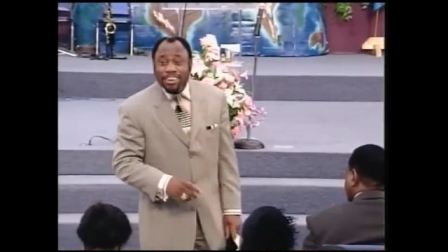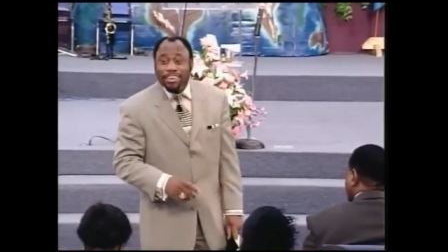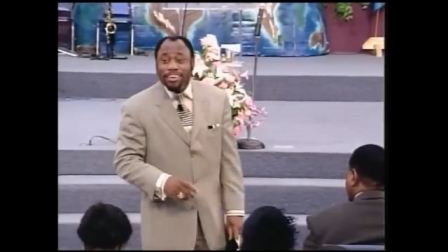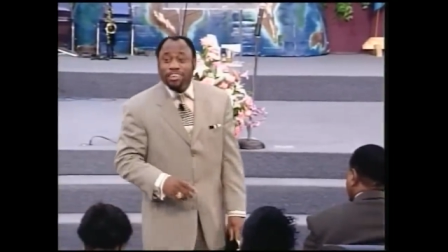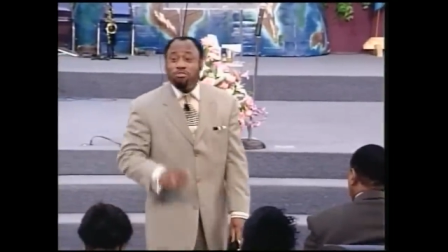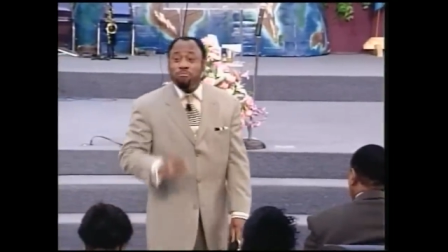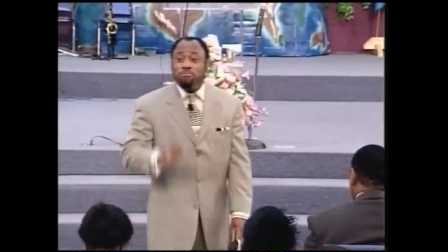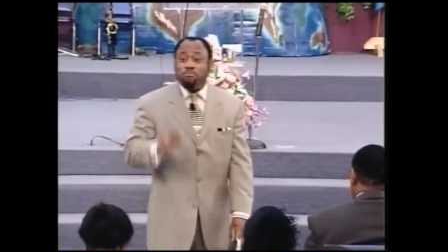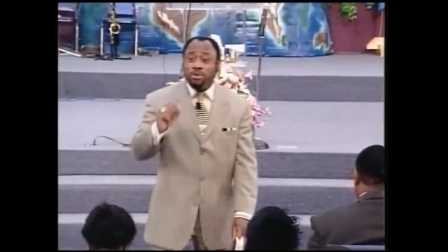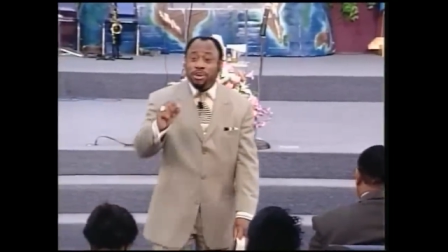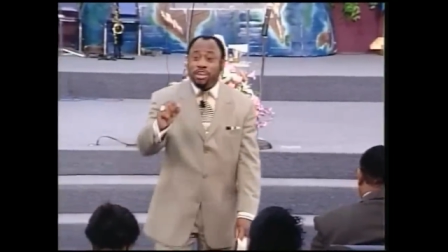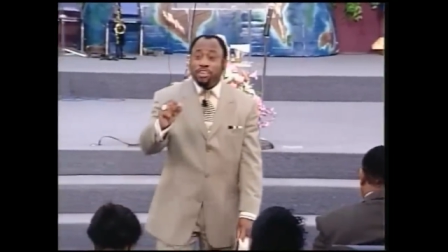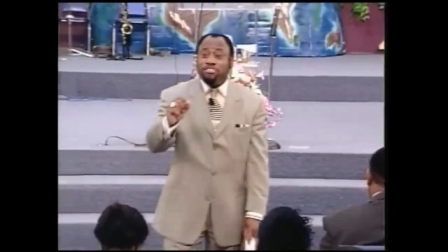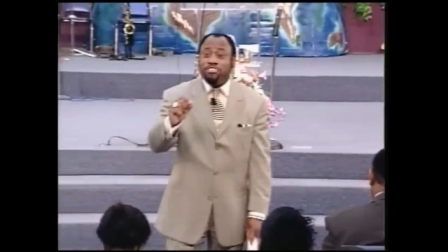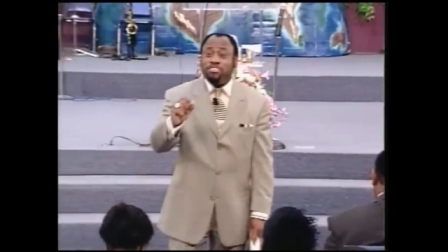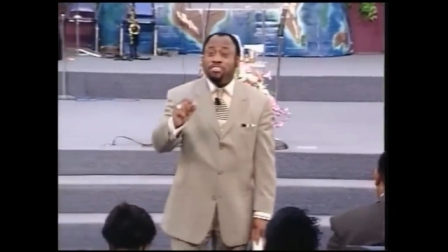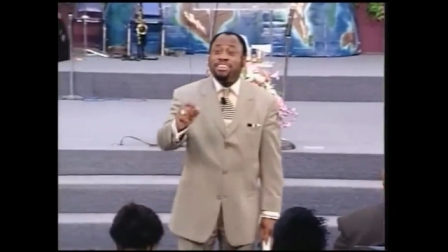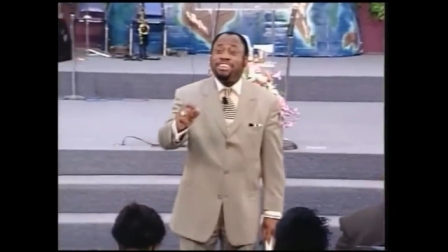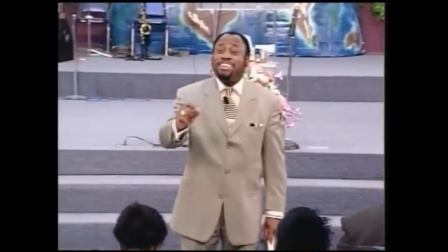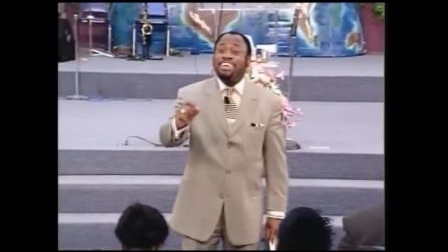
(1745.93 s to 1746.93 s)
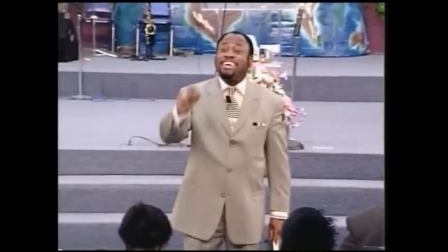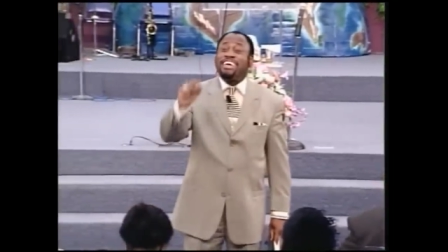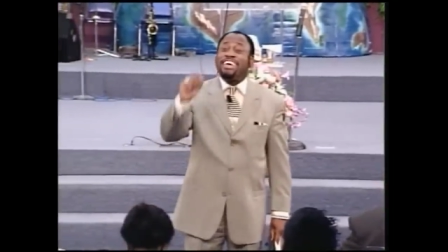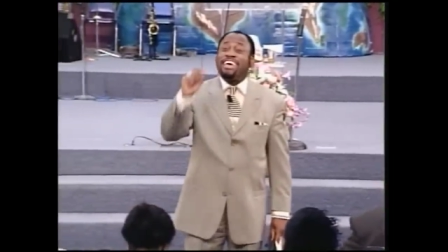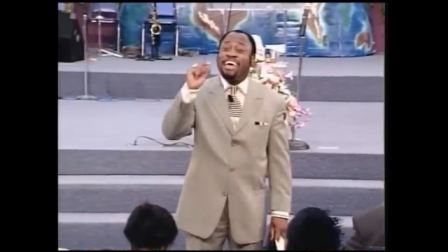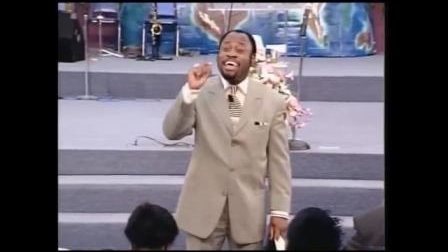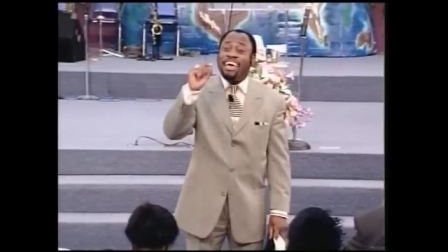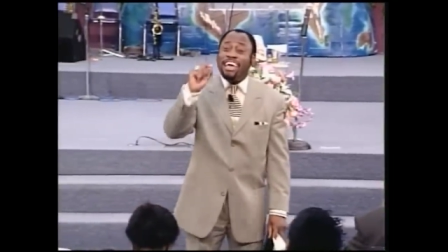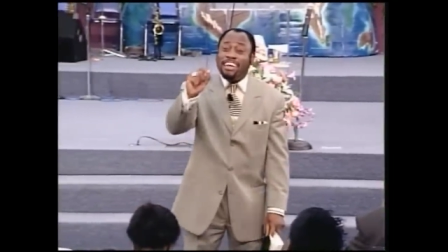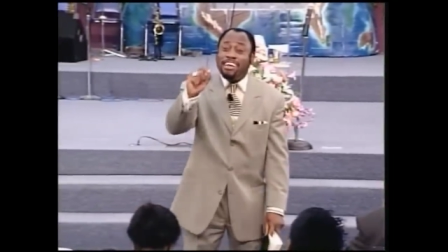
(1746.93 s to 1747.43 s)
You preach the
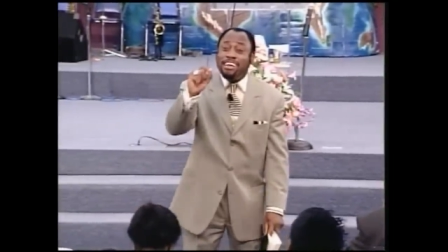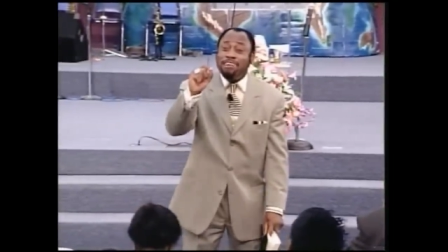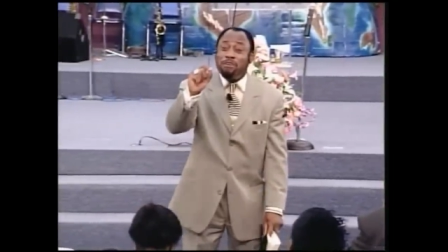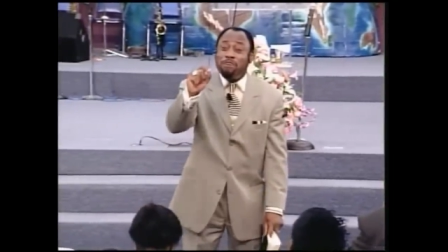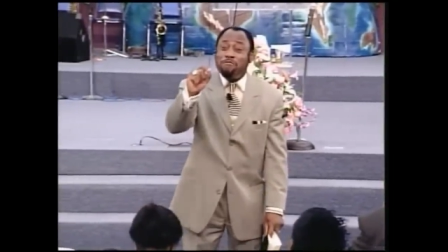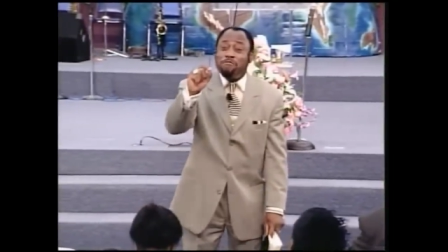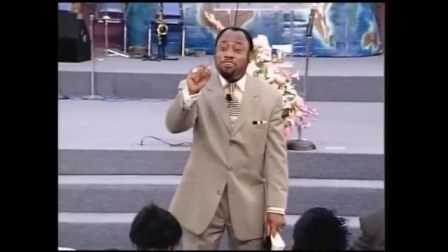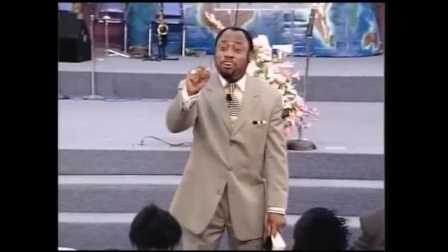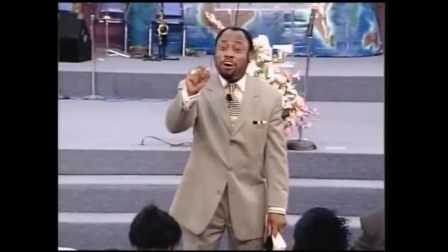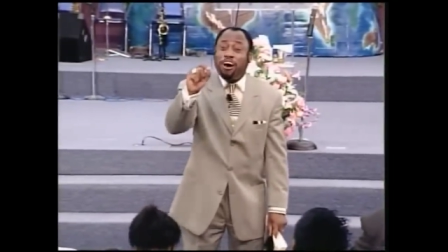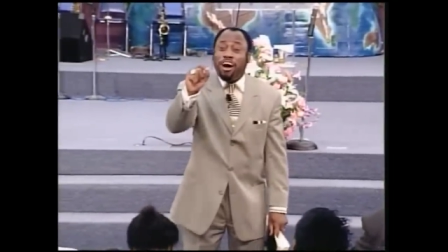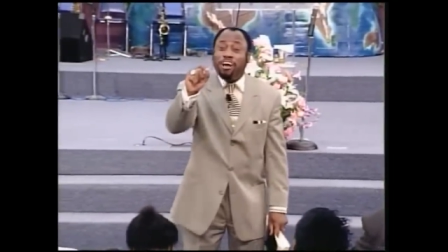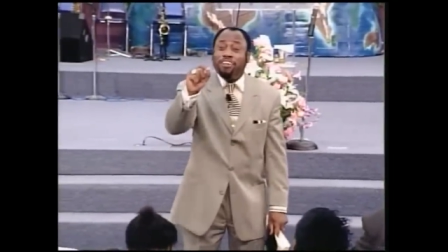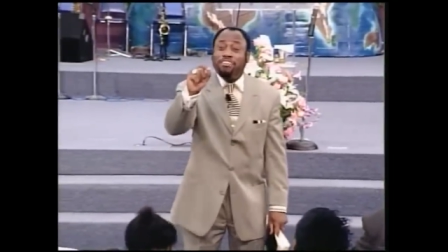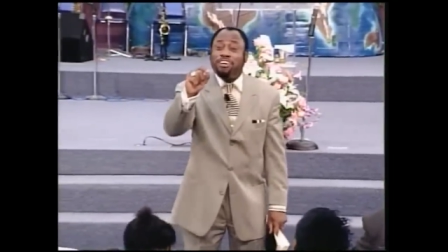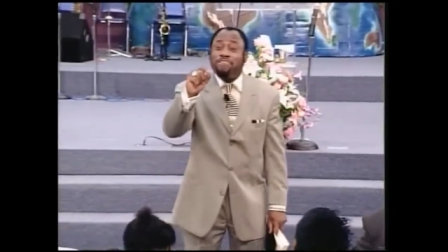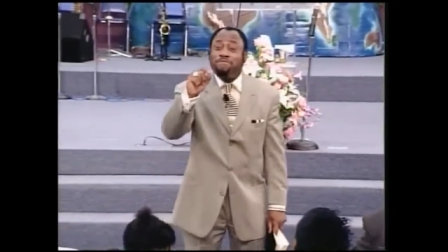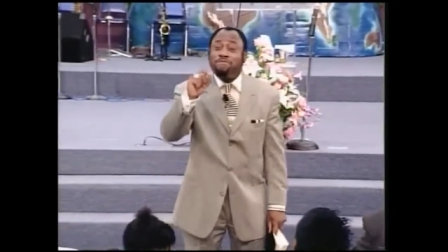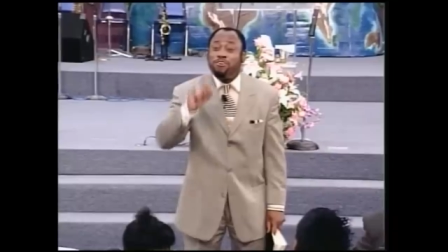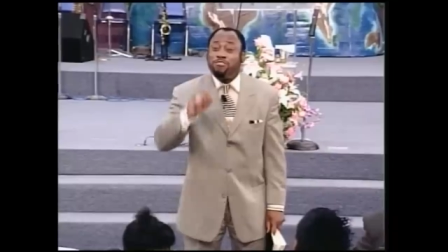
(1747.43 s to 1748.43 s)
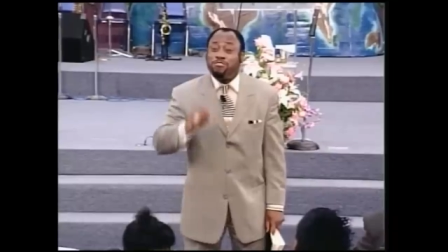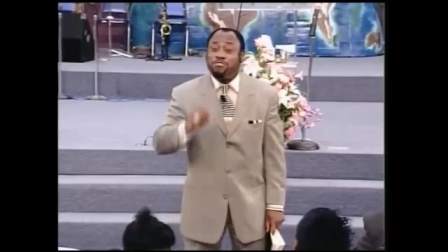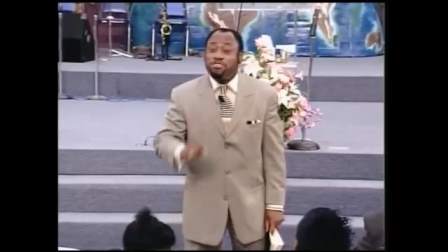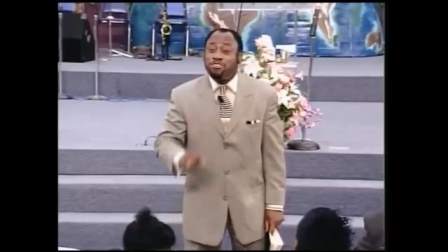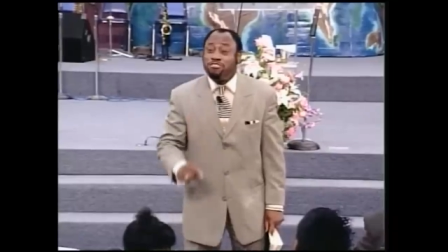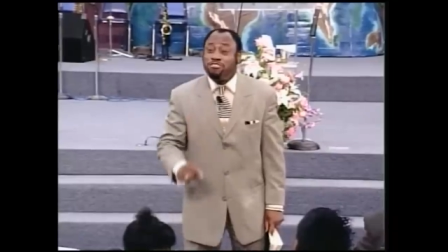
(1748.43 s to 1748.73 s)
kingdom of God to the folks on the